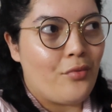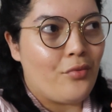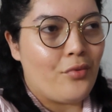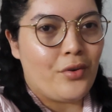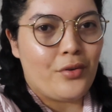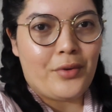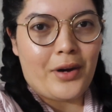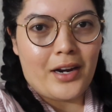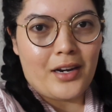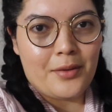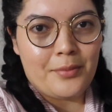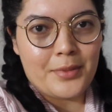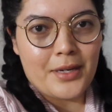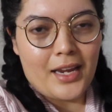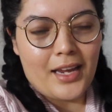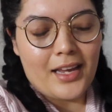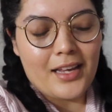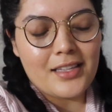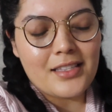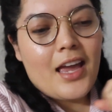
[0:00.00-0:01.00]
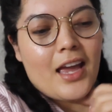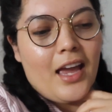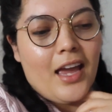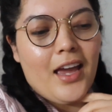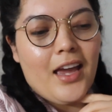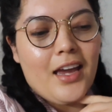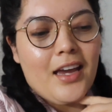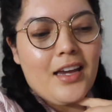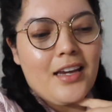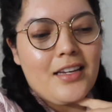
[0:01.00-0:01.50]
for random days
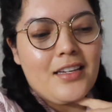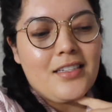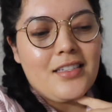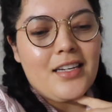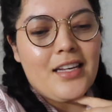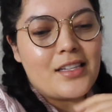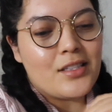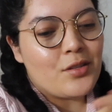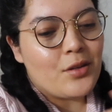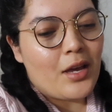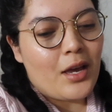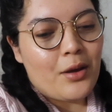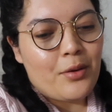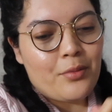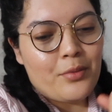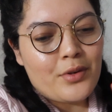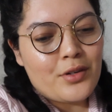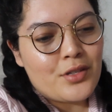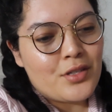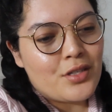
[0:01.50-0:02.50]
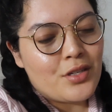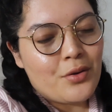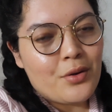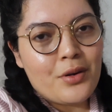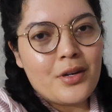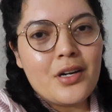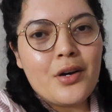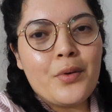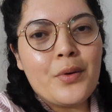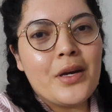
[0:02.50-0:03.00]
and it's okay we're still
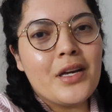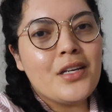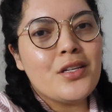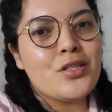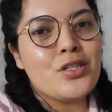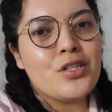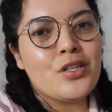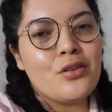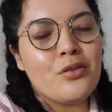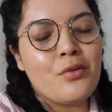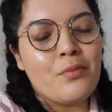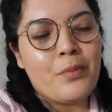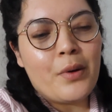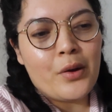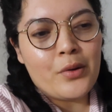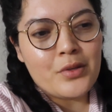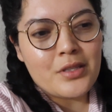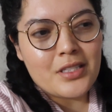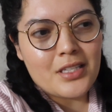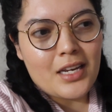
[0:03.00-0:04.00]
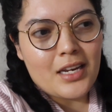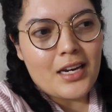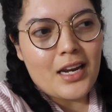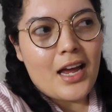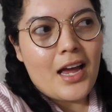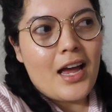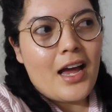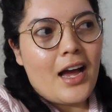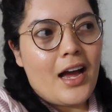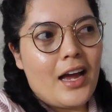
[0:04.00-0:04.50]
going to post it
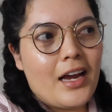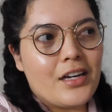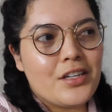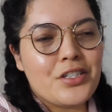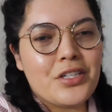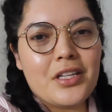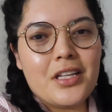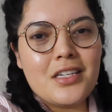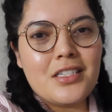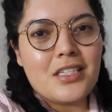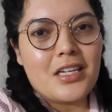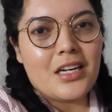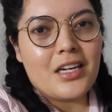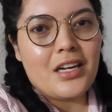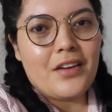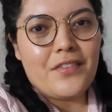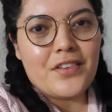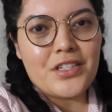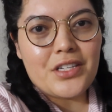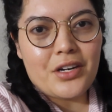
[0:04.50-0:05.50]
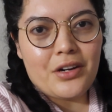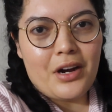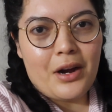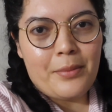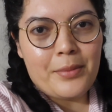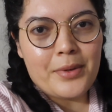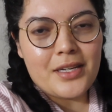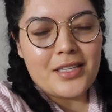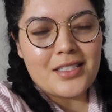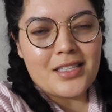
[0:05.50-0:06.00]
i actually didn't even share how
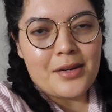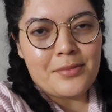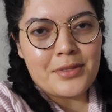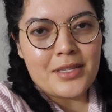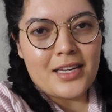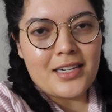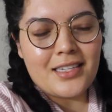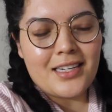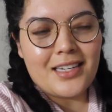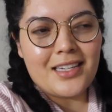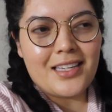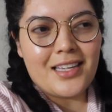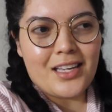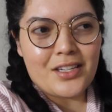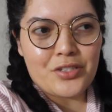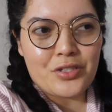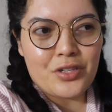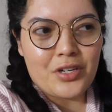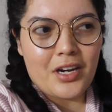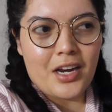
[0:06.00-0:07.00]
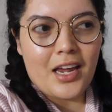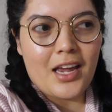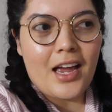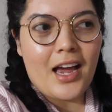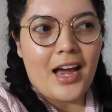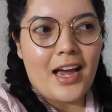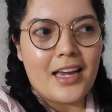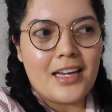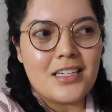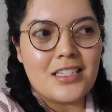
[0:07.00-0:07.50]
many steps i did yesterday i